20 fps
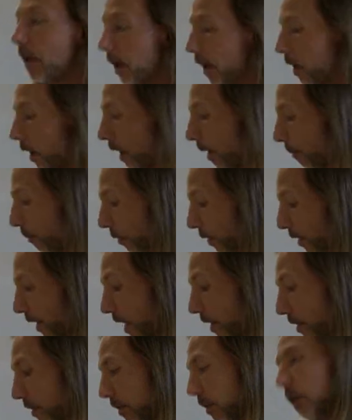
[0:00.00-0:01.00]
Um,
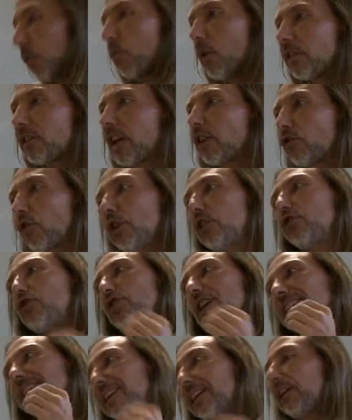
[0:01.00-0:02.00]
then it was actually
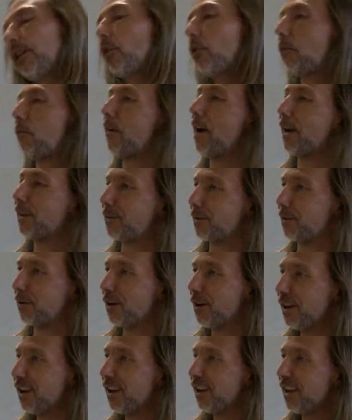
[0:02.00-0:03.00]
just a little faster
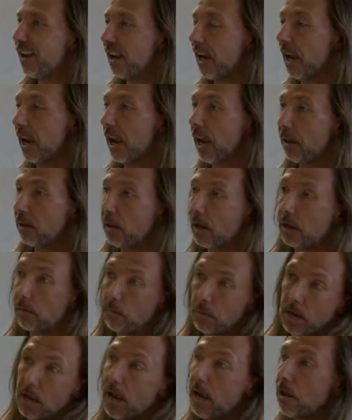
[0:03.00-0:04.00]
and it,
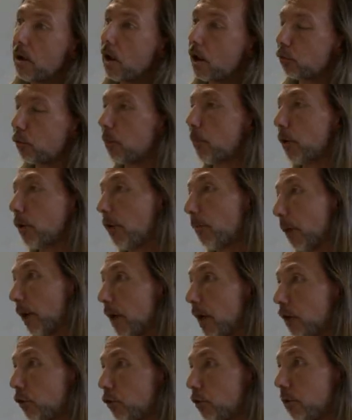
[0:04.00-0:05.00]
it, had harder
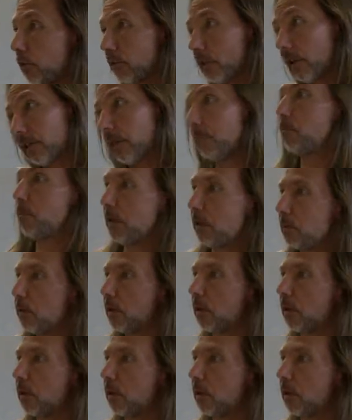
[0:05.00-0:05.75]
multiplication, 16-bit